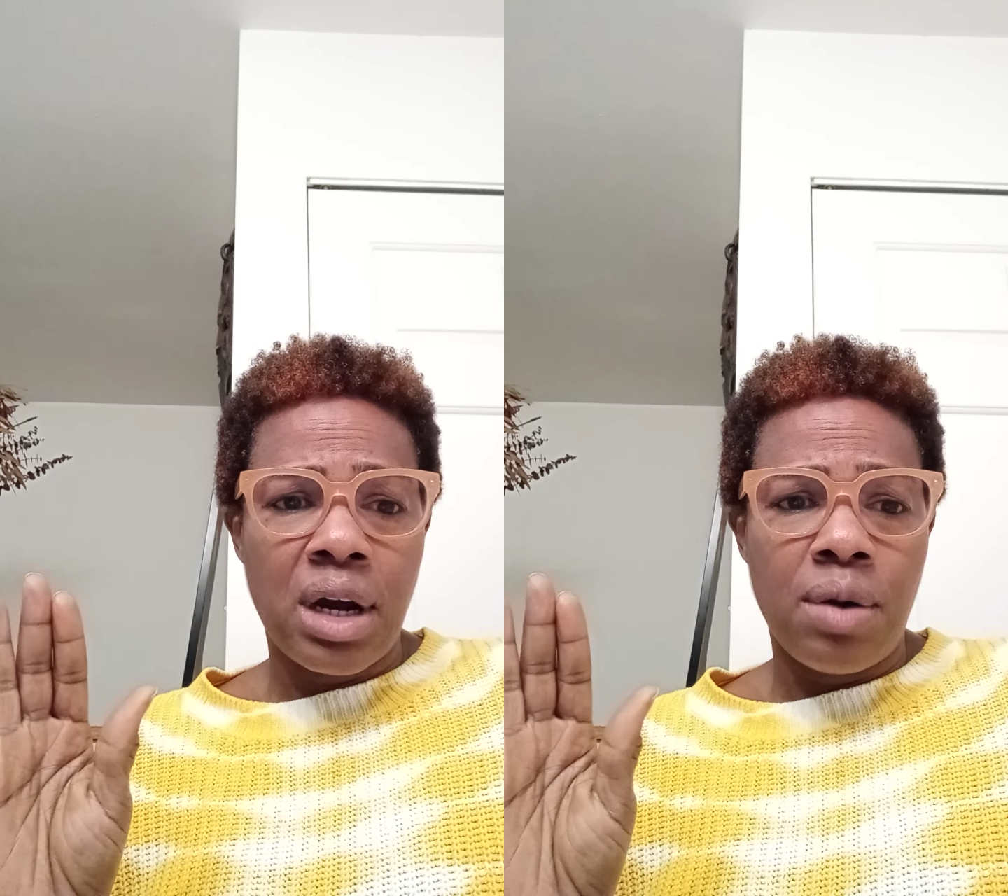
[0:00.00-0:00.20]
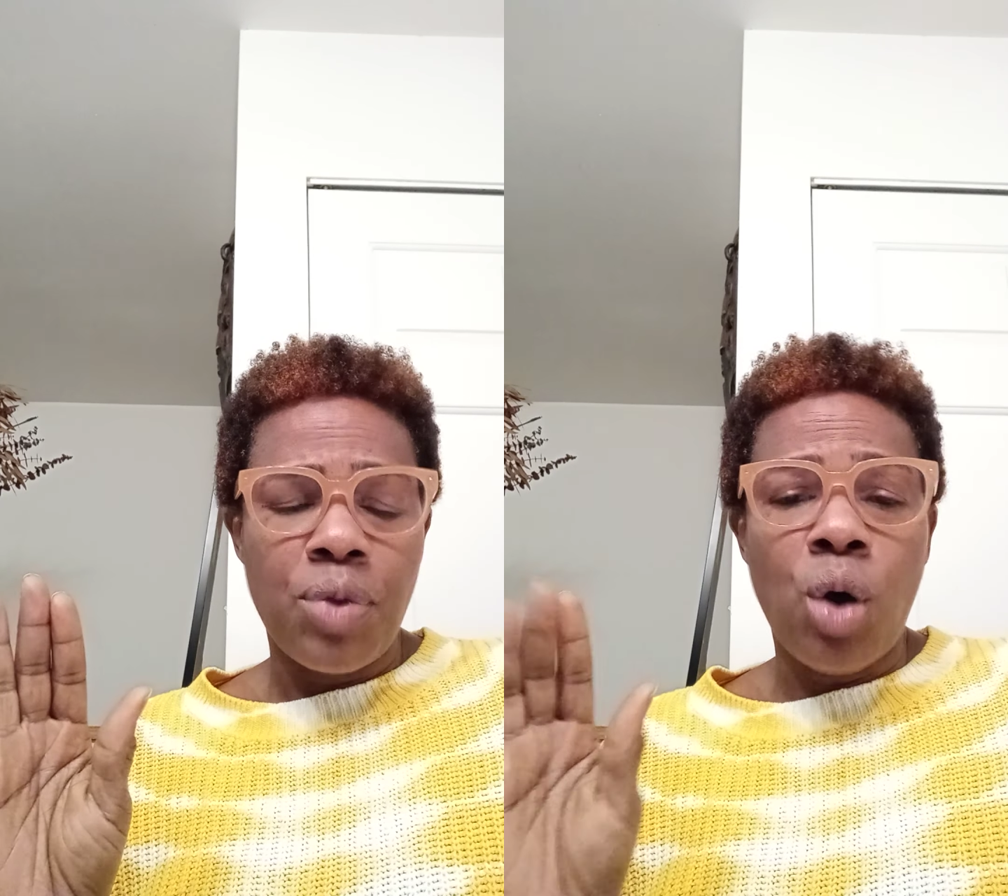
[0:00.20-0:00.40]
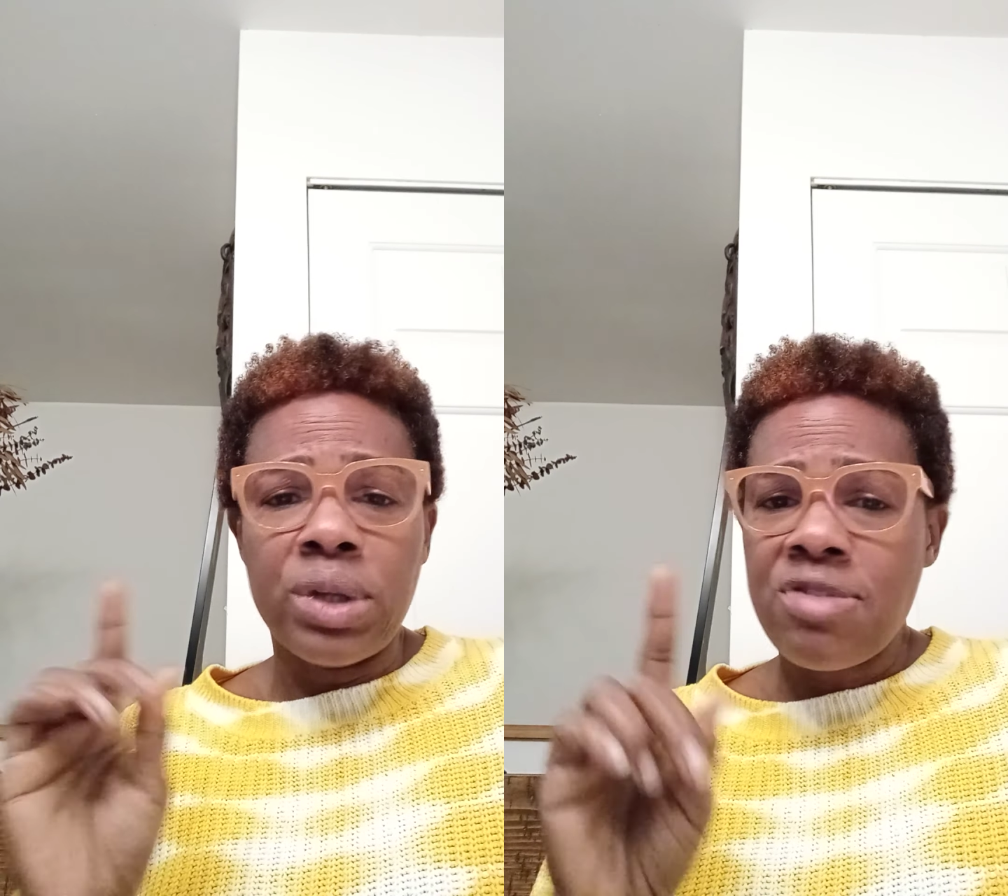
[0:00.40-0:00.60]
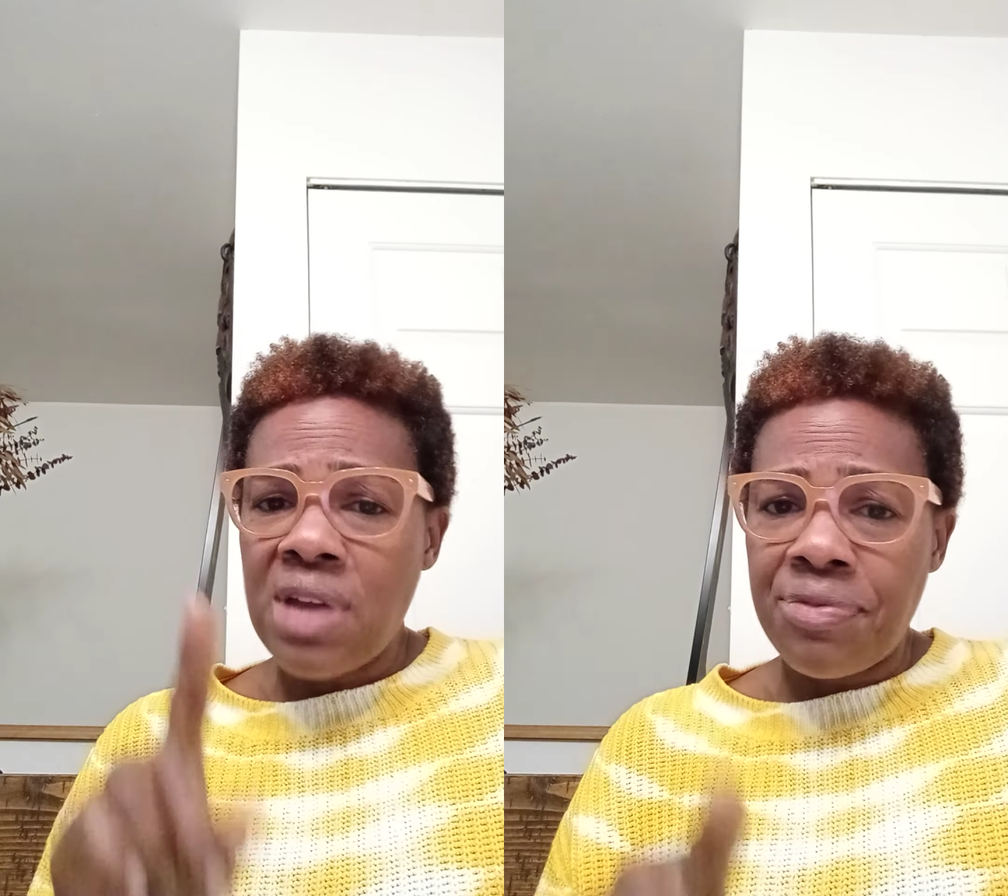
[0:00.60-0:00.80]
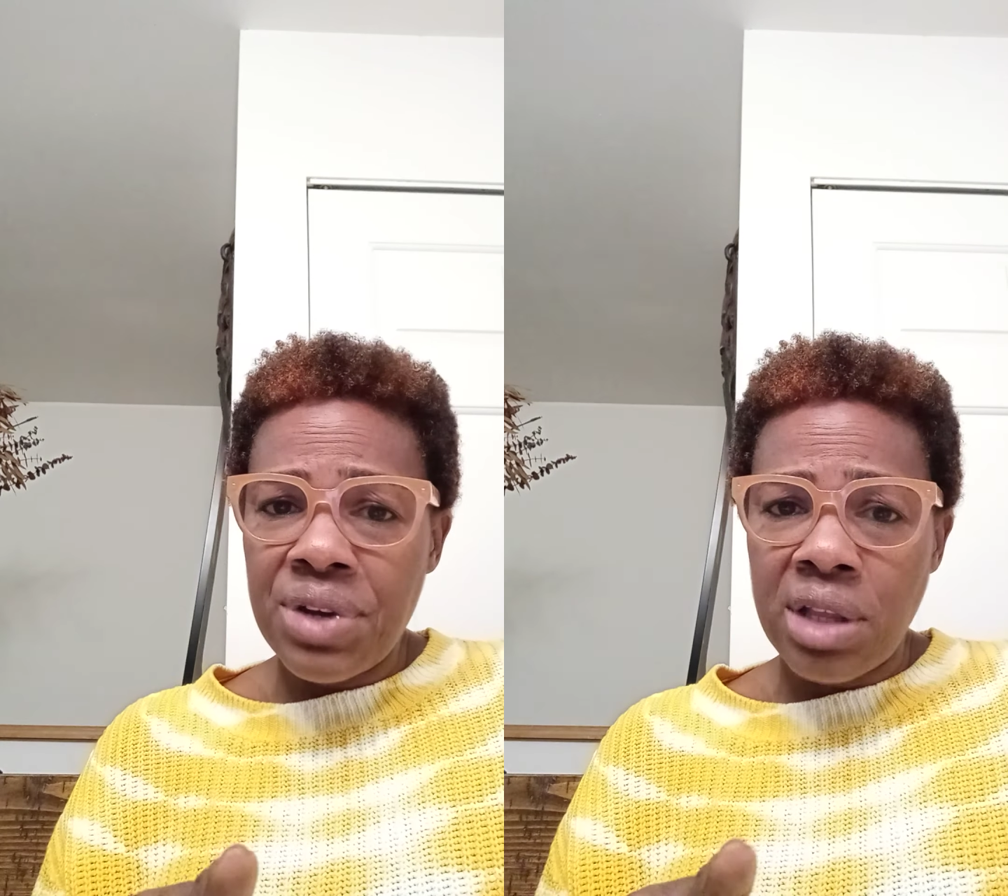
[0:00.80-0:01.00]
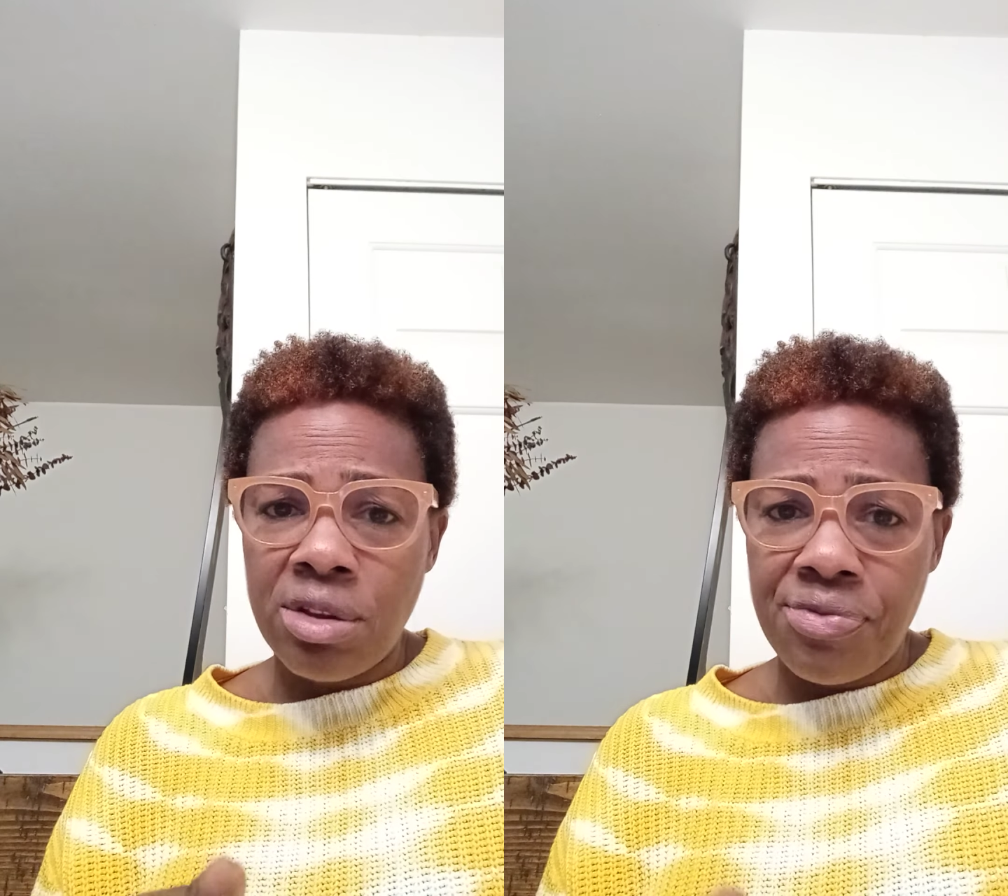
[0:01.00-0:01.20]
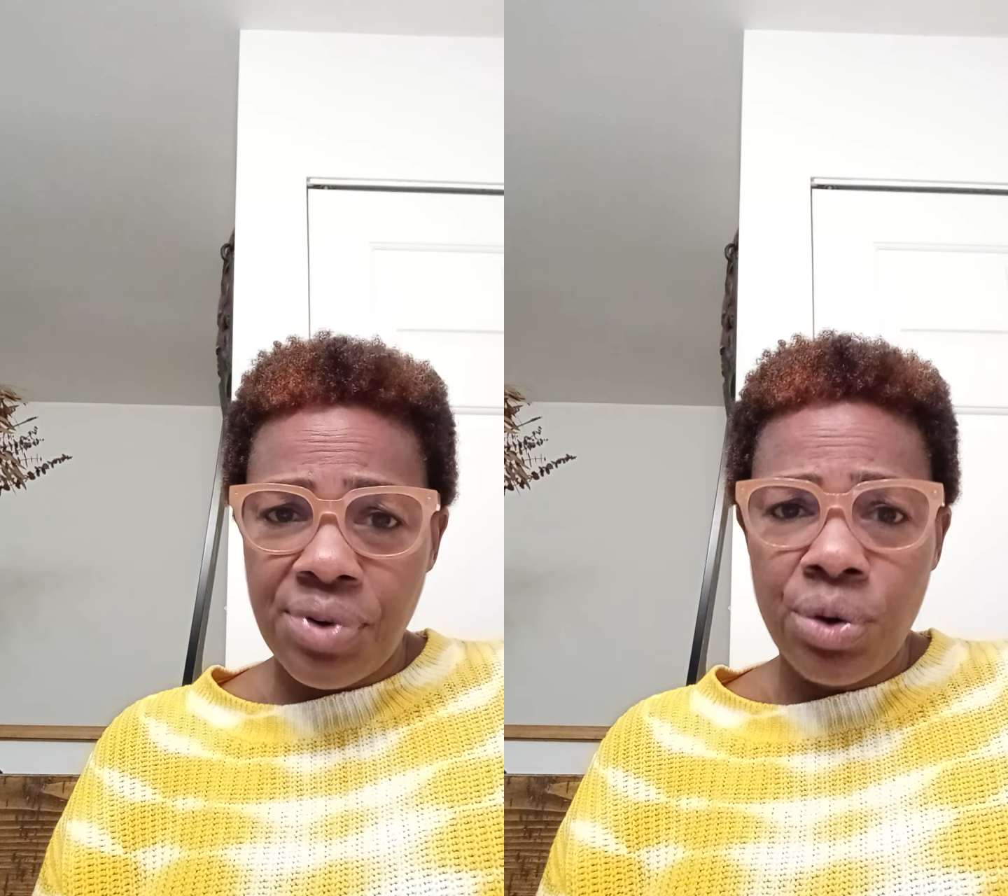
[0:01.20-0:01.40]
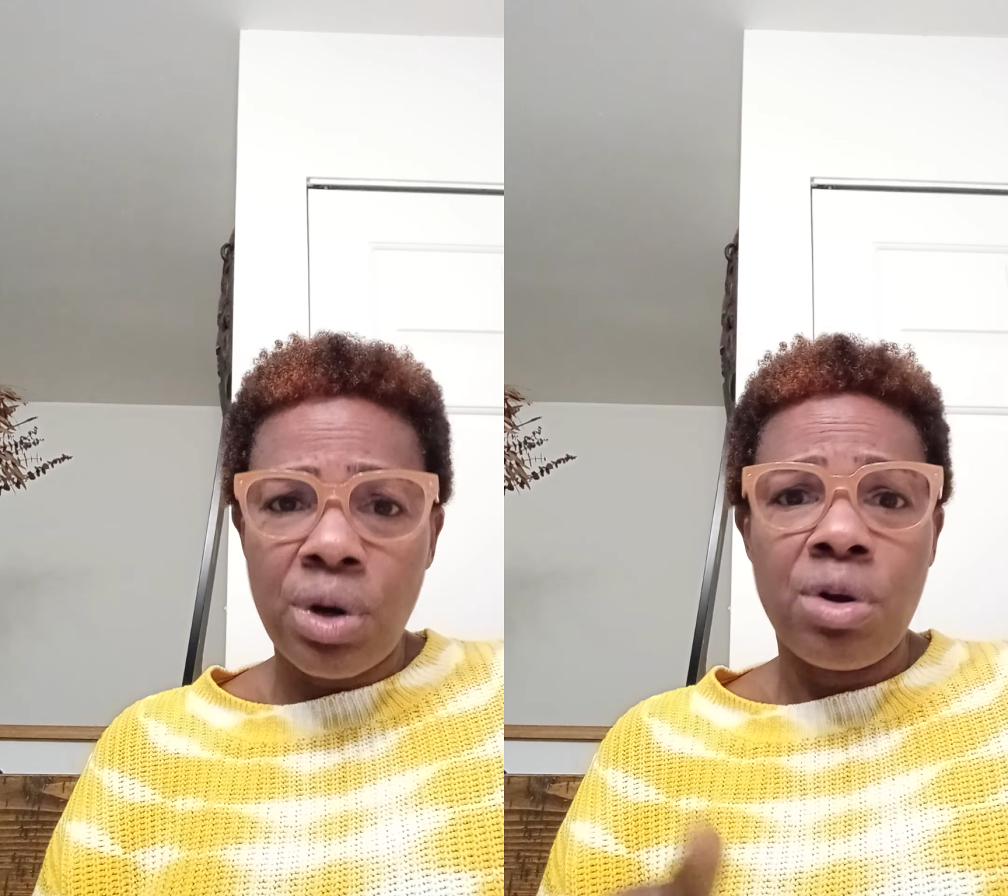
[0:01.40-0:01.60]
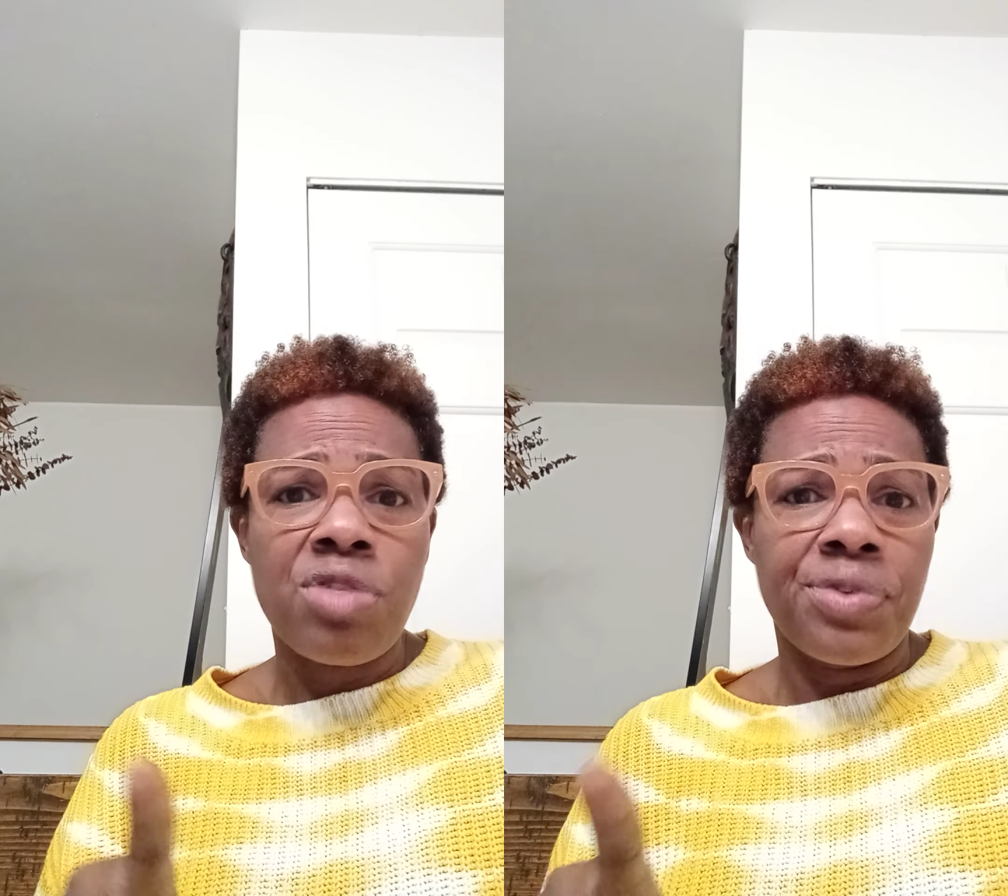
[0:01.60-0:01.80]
let's not forget the photos